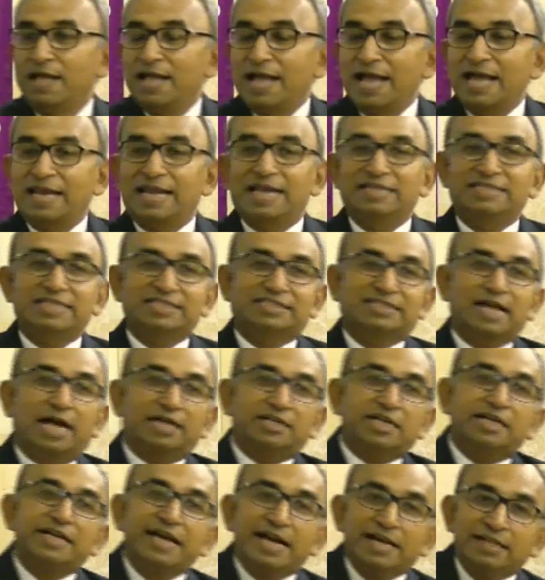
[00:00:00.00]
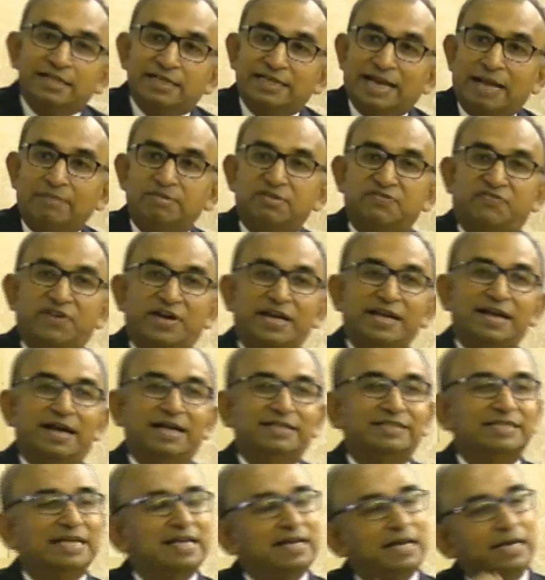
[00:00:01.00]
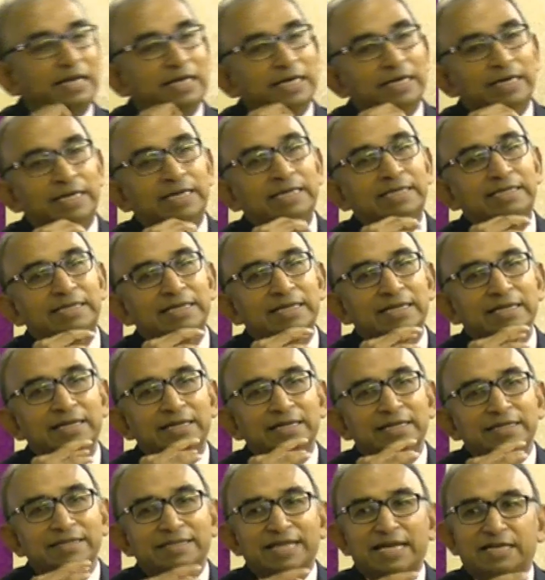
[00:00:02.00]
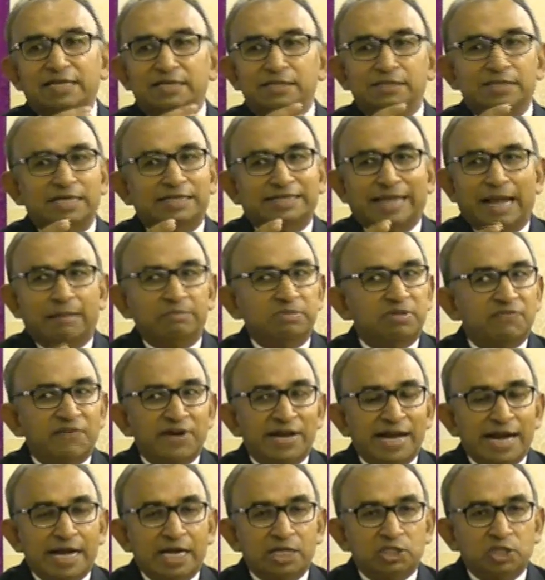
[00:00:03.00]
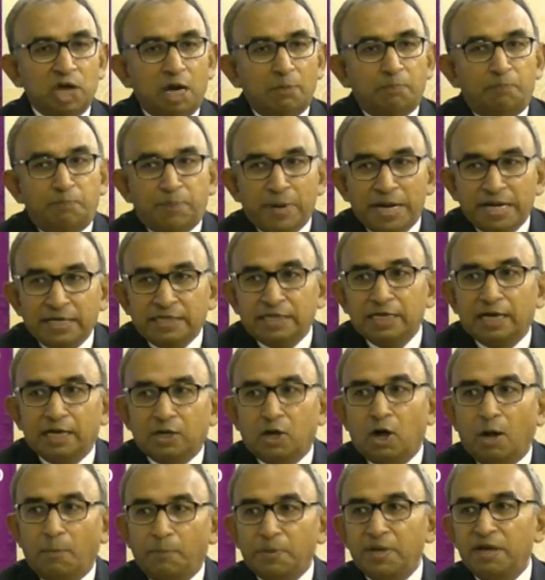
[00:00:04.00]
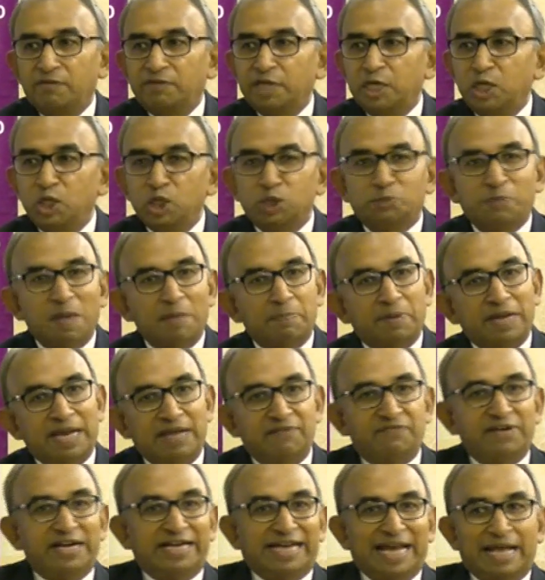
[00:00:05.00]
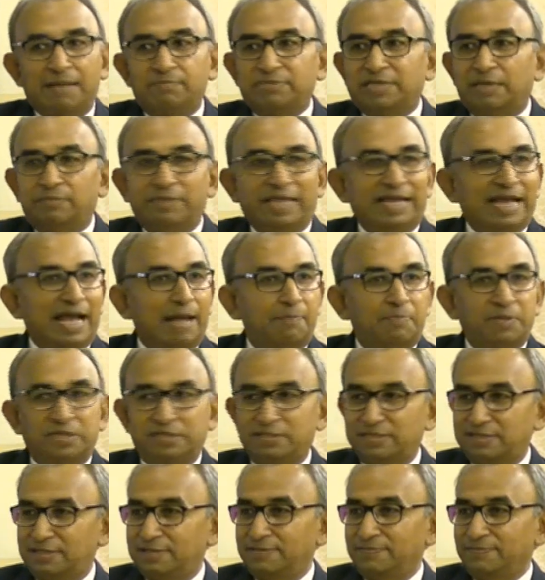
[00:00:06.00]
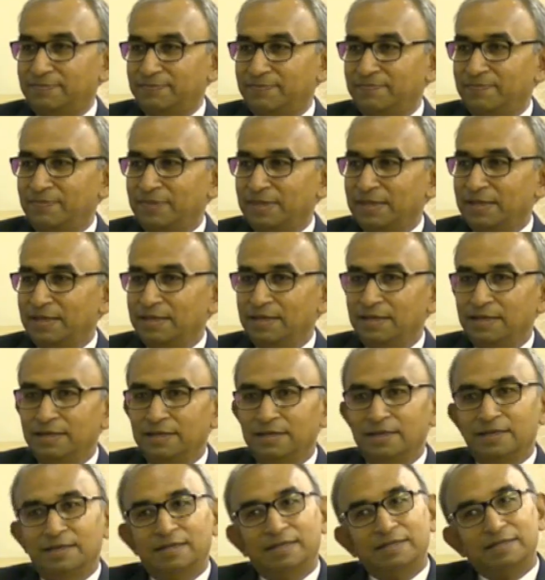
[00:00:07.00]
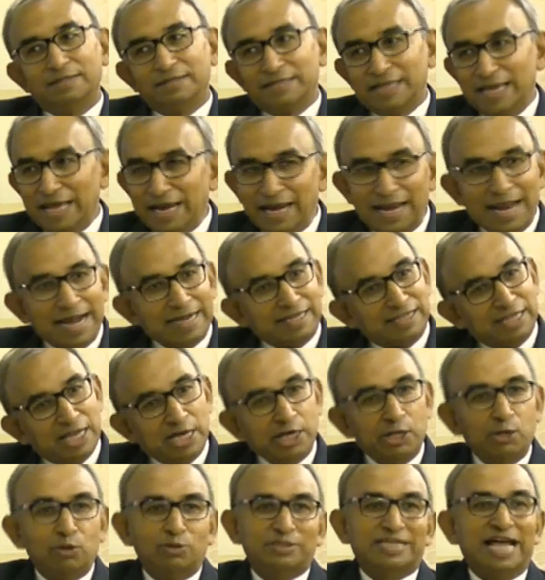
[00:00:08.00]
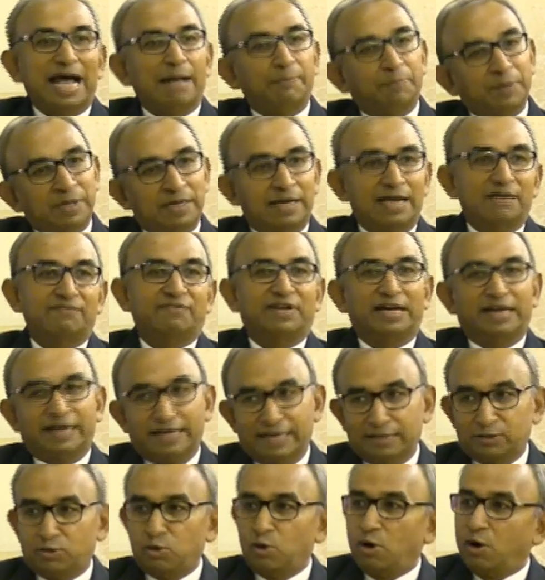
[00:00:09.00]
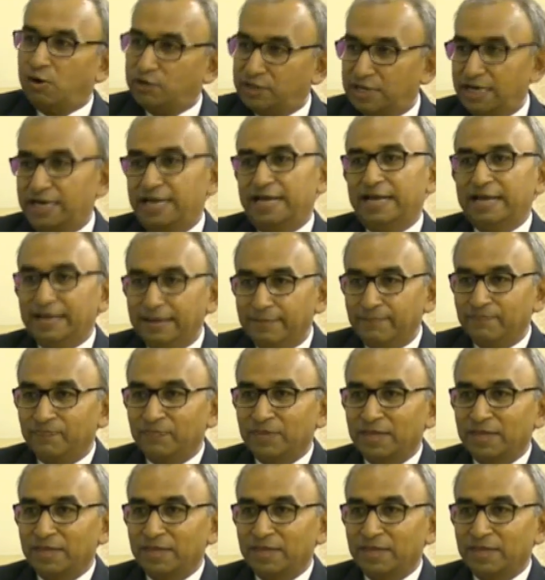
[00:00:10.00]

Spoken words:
And as I started reading the Times of India, I then learned that the Times of India does not print a copy of the newspaper every time something happens. They let the news happen every day, throughout the day.